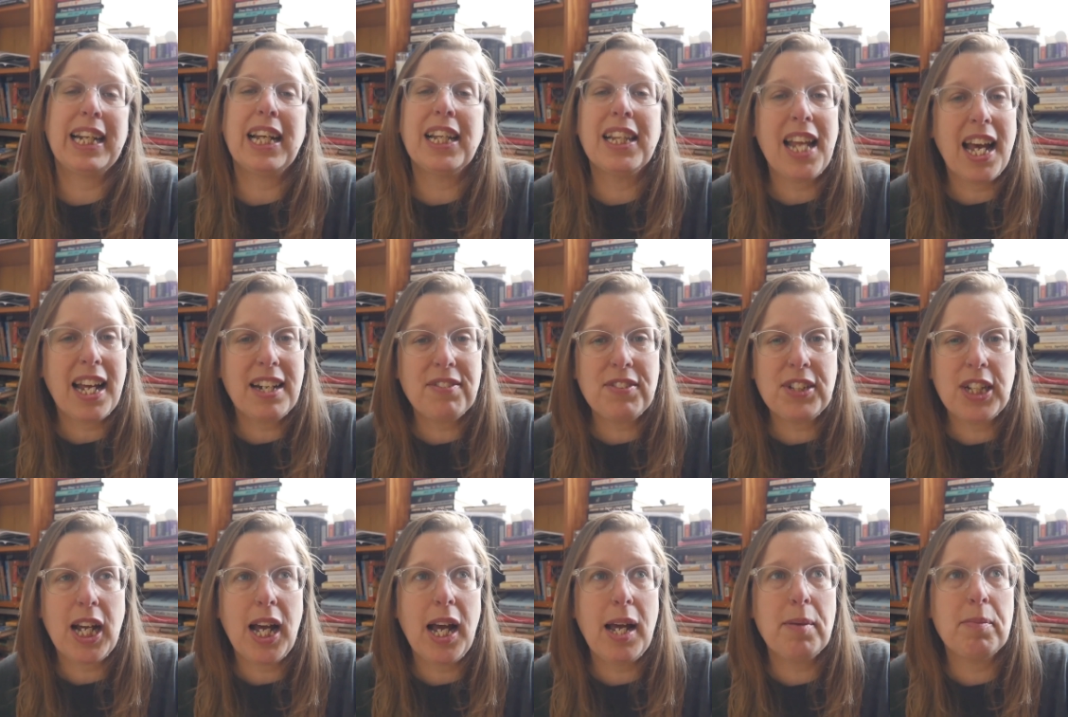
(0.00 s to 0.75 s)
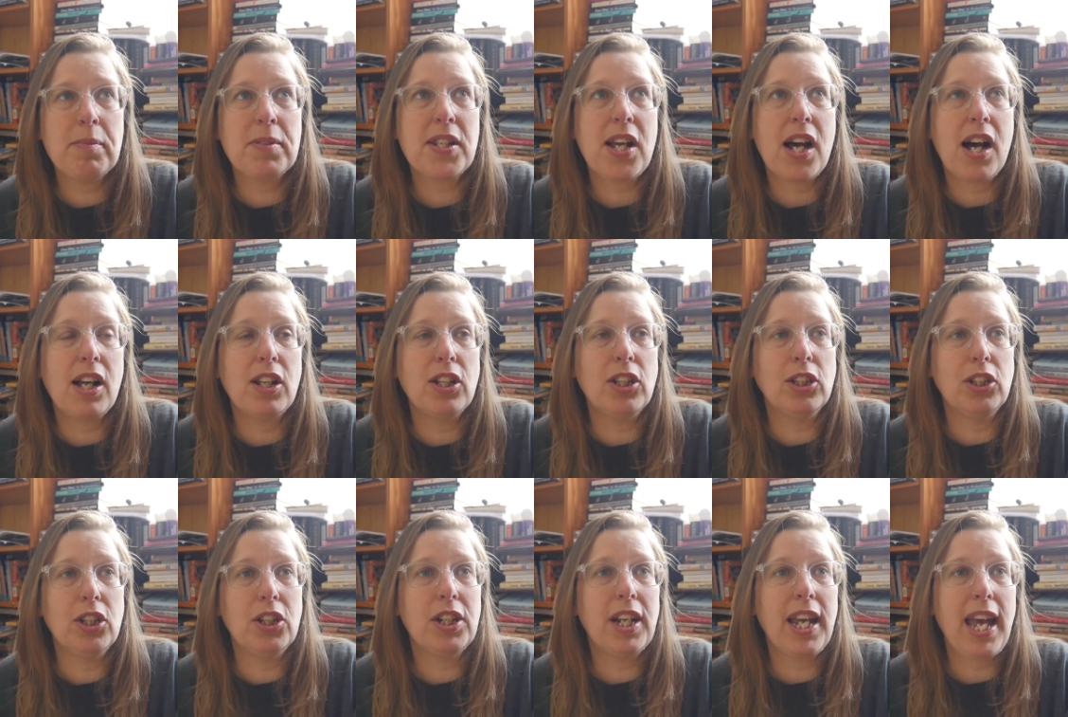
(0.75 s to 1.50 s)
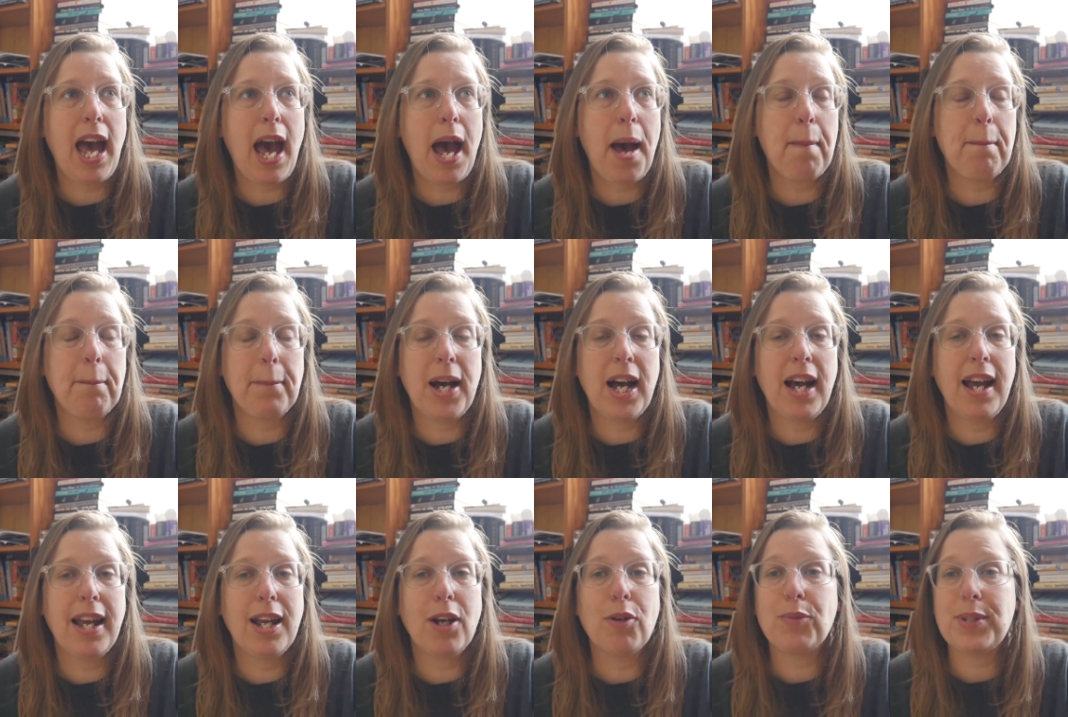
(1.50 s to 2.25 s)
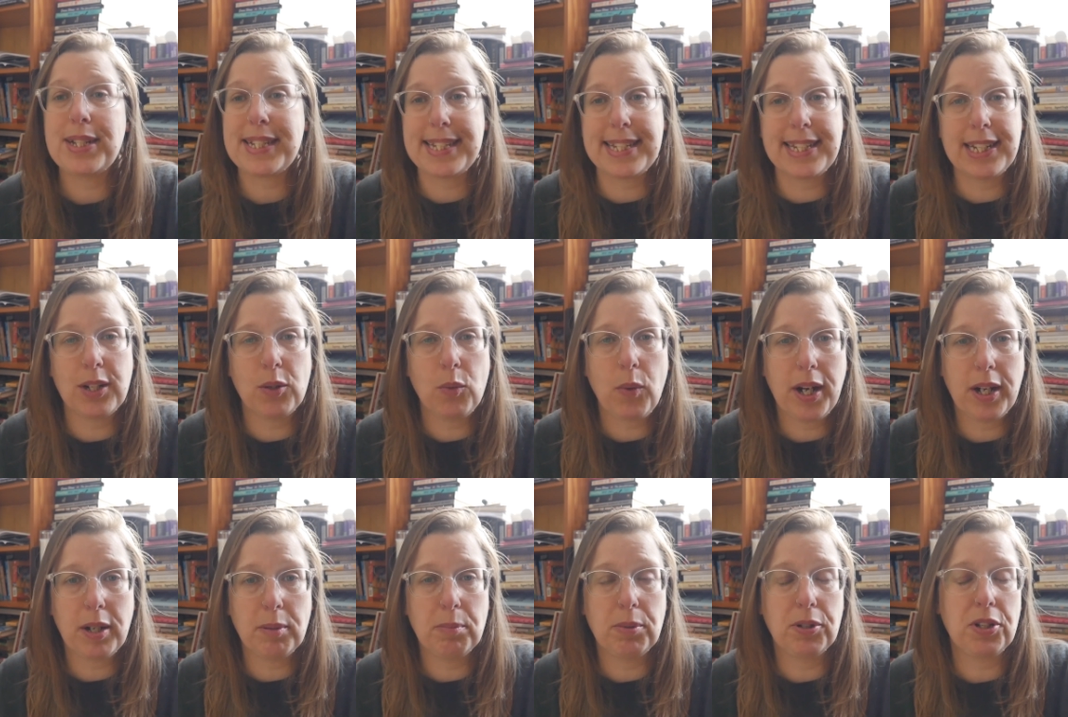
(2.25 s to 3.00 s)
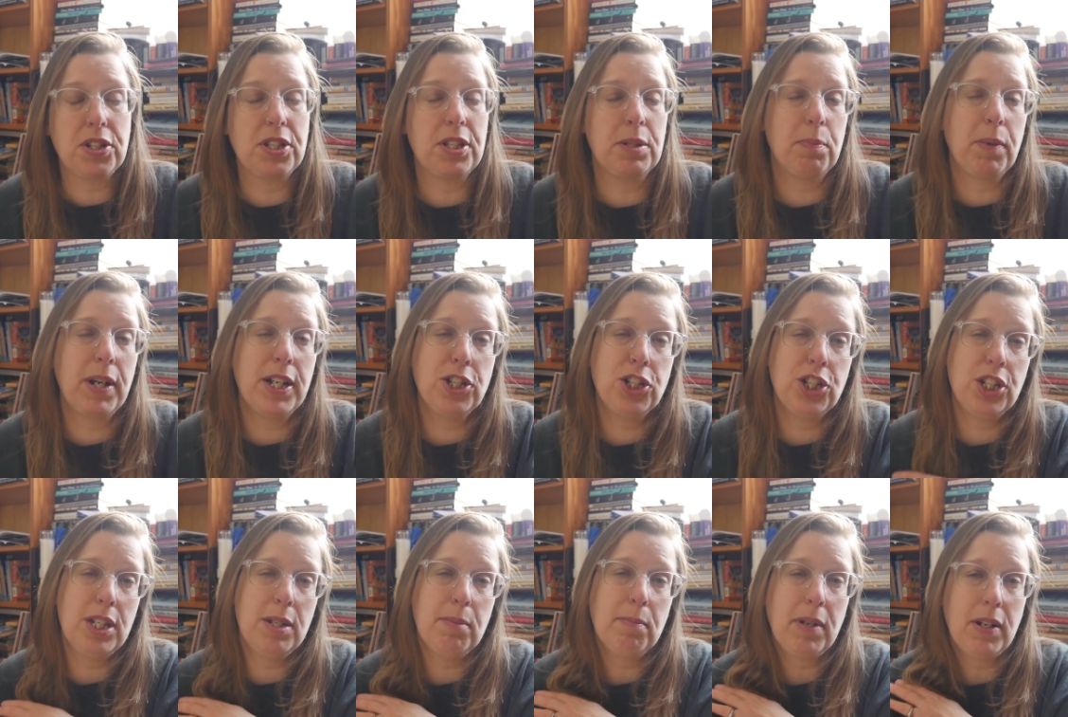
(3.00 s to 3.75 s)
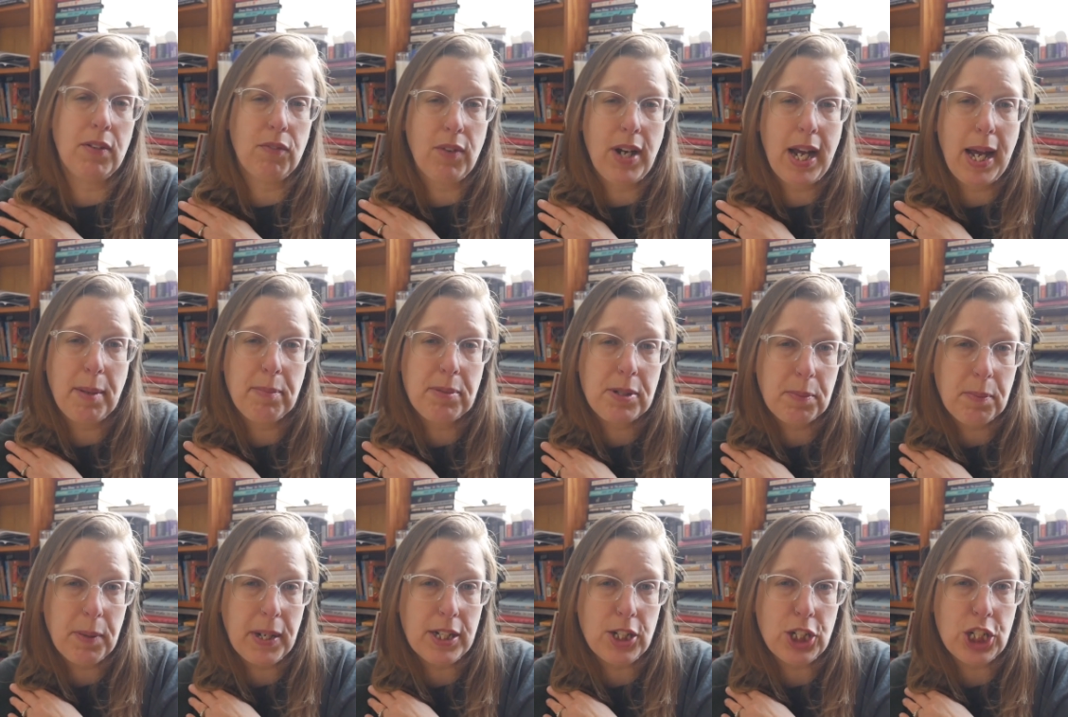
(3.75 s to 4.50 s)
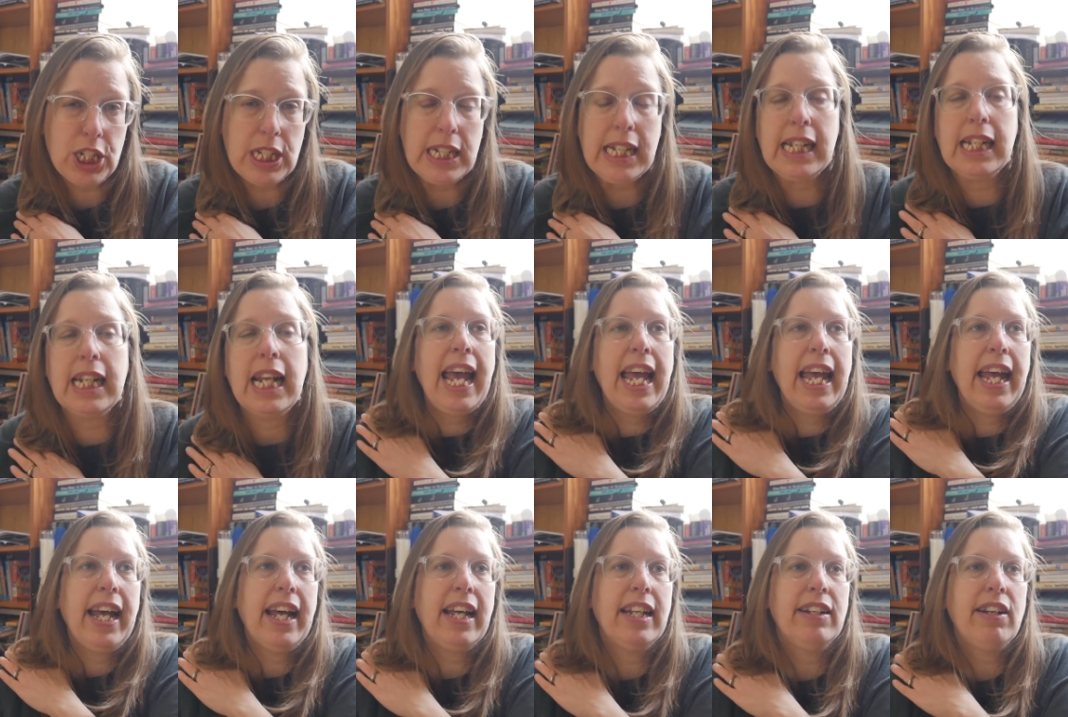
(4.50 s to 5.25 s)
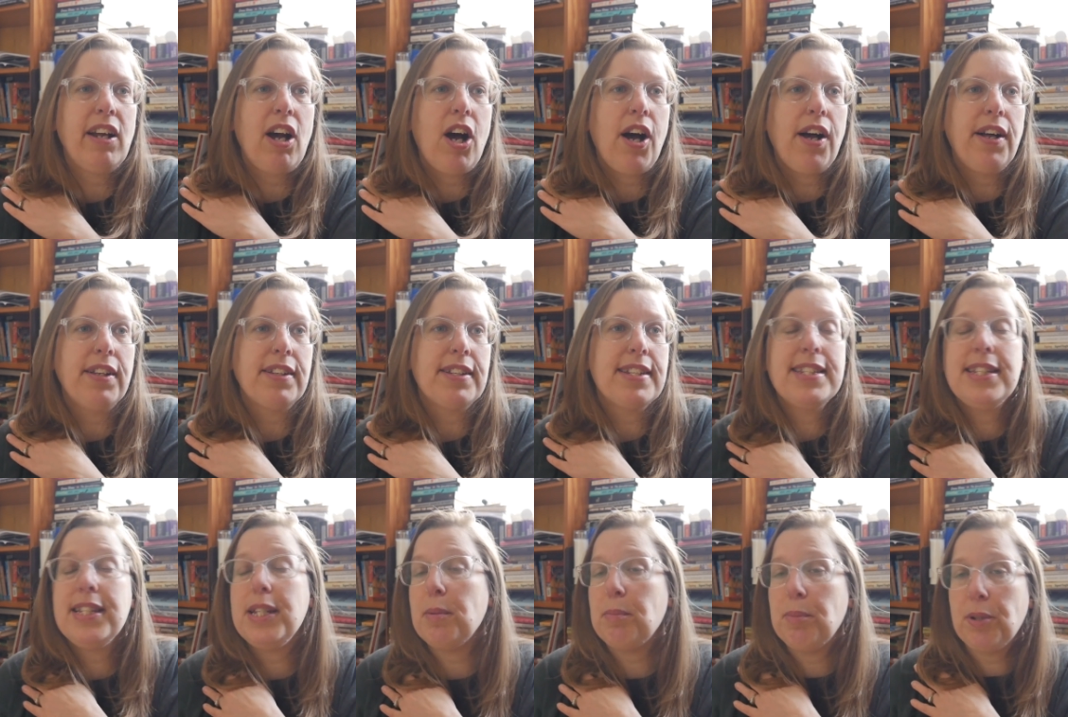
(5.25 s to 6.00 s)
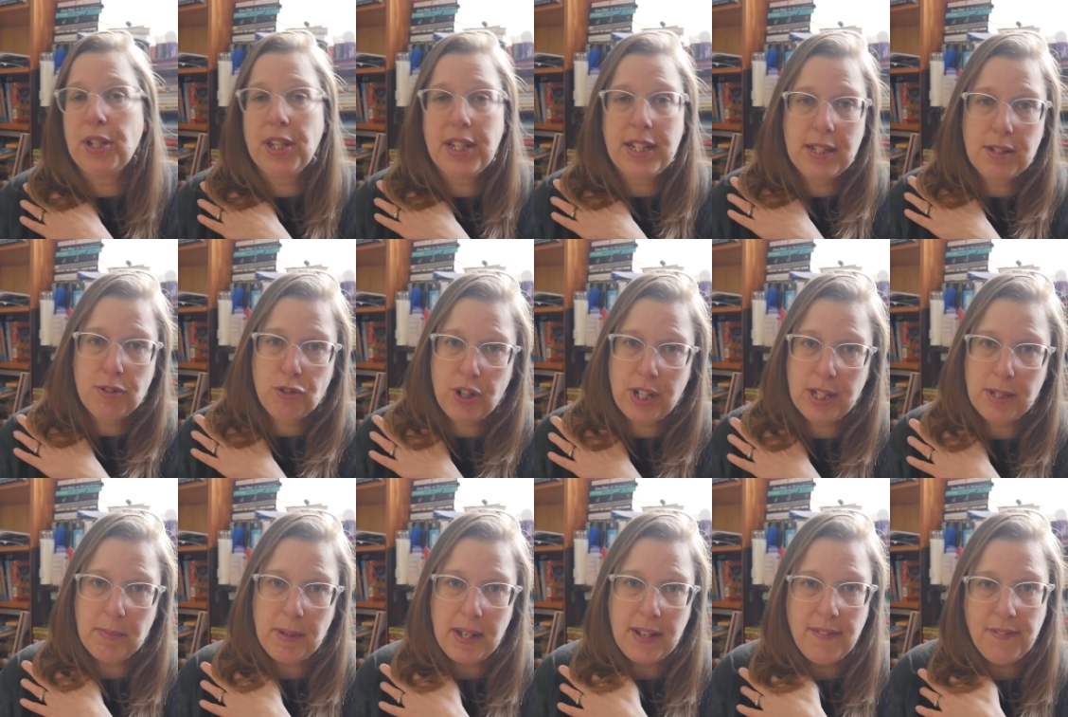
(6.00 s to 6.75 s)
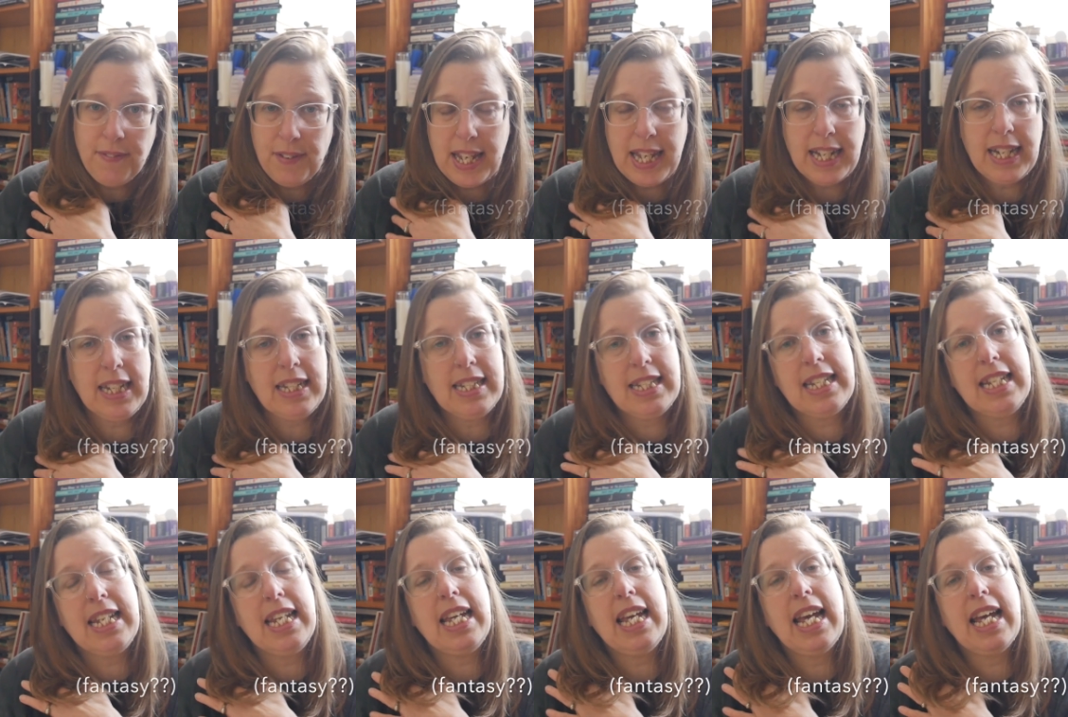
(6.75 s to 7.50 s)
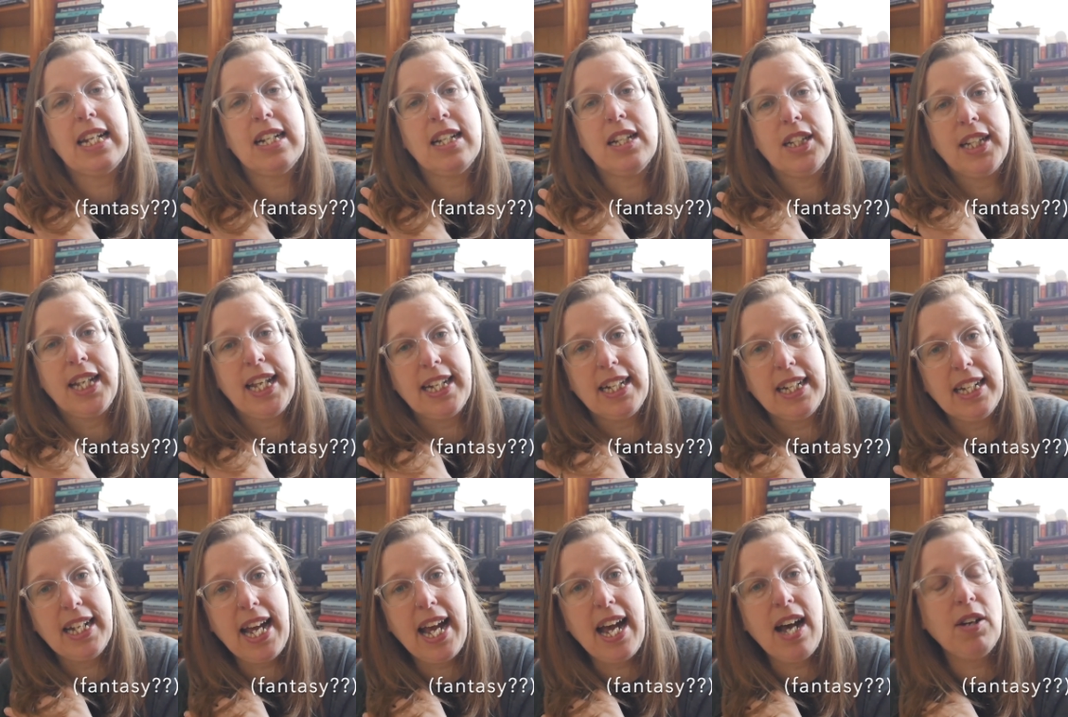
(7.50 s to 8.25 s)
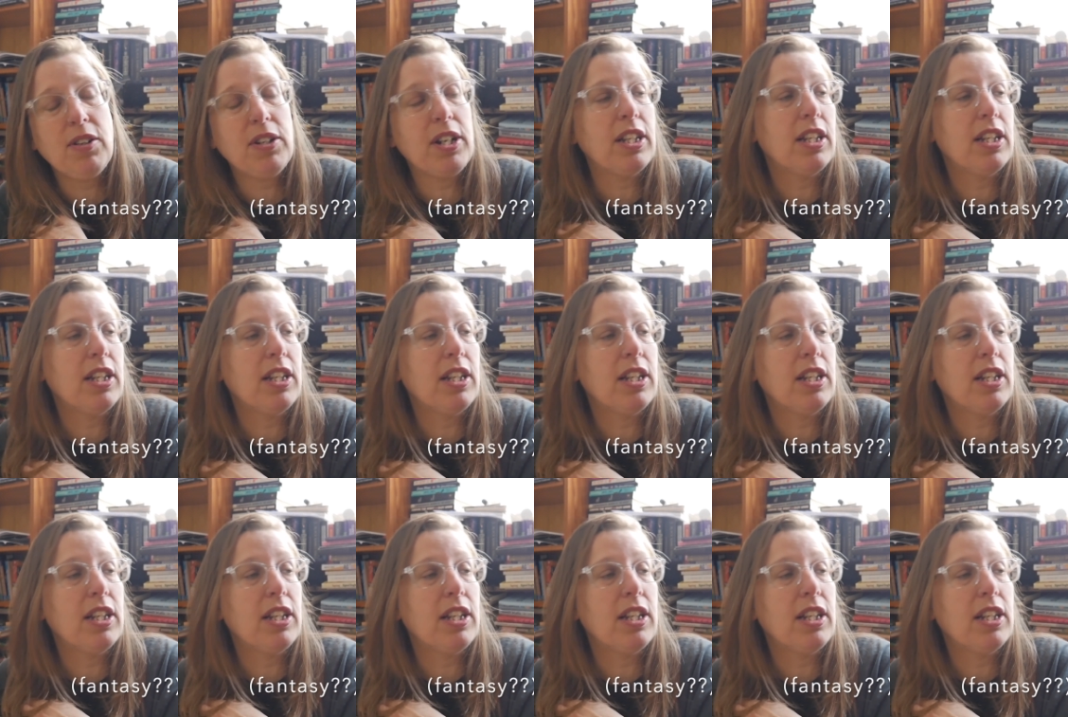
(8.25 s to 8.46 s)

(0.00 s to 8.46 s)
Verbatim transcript: A lot of times I'll look at my my recently acquired book spreadsheet, my RAB spreadsheet, and I'll see a book that strikes my fantasy and I'll get it out.